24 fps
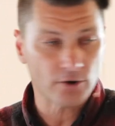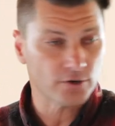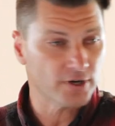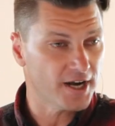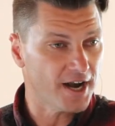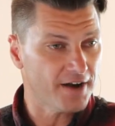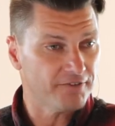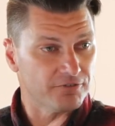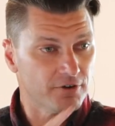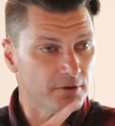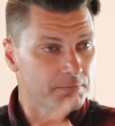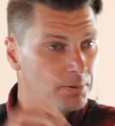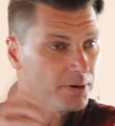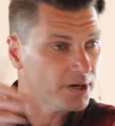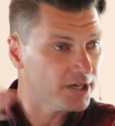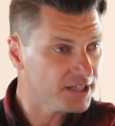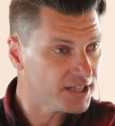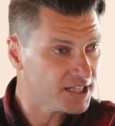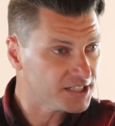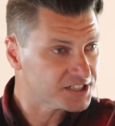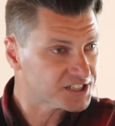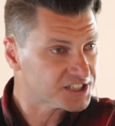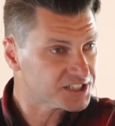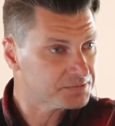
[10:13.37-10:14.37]
And everybody
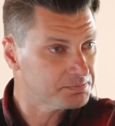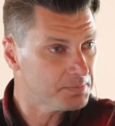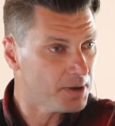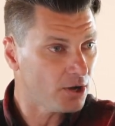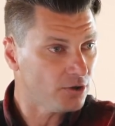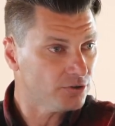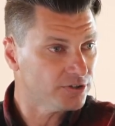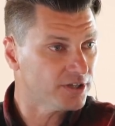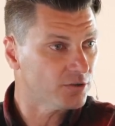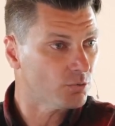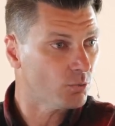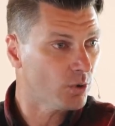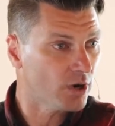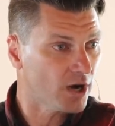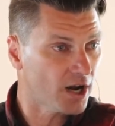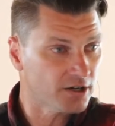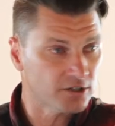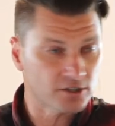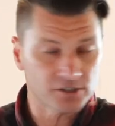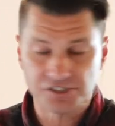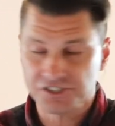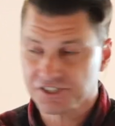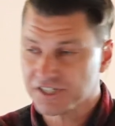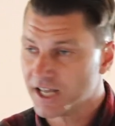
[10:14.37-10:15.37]
that smelled it would
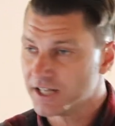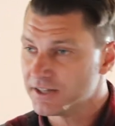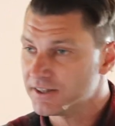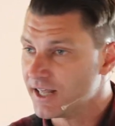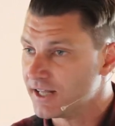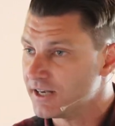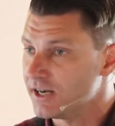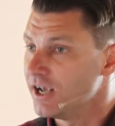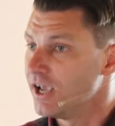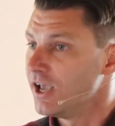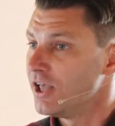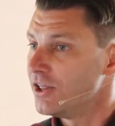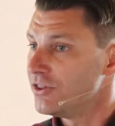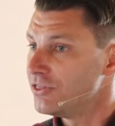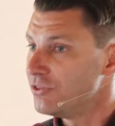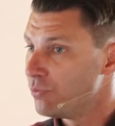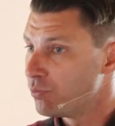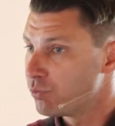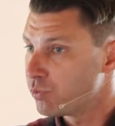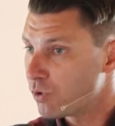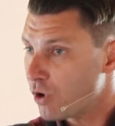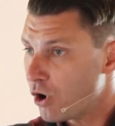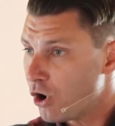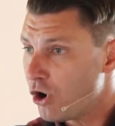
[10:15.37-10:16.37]
understand that the
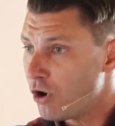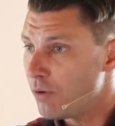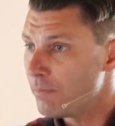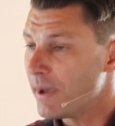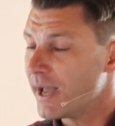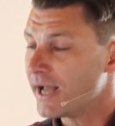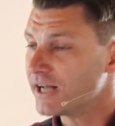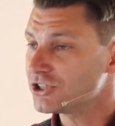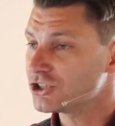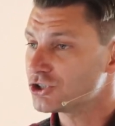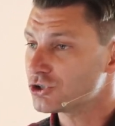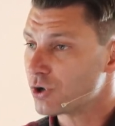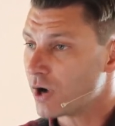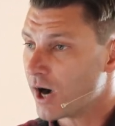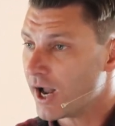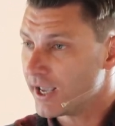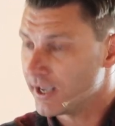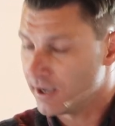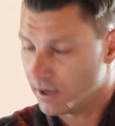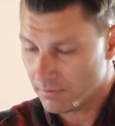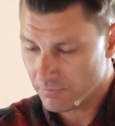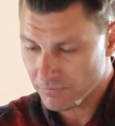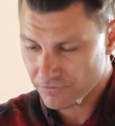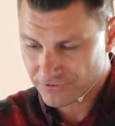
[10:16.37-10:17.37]
Rome had
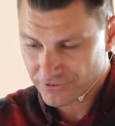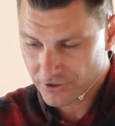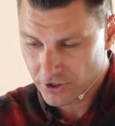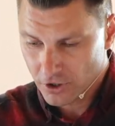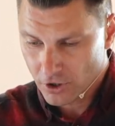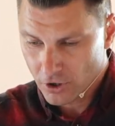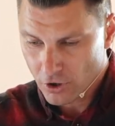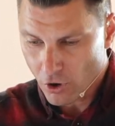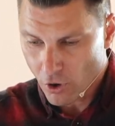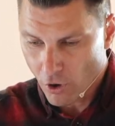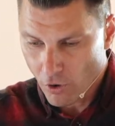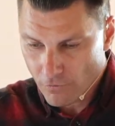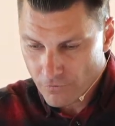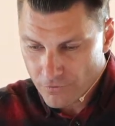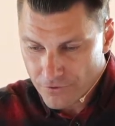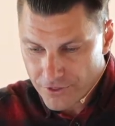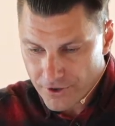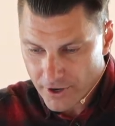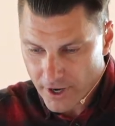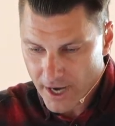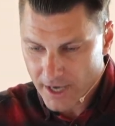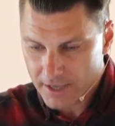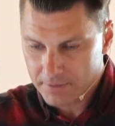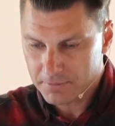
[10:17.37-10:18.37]
triumphed over
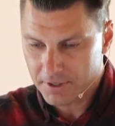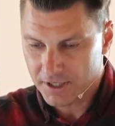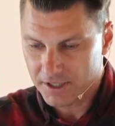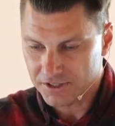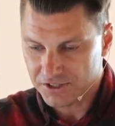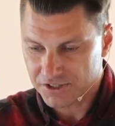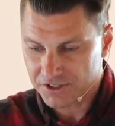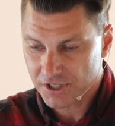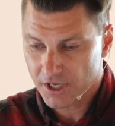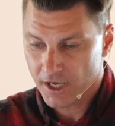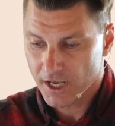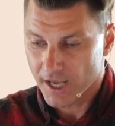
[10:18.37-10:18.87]
their enemies.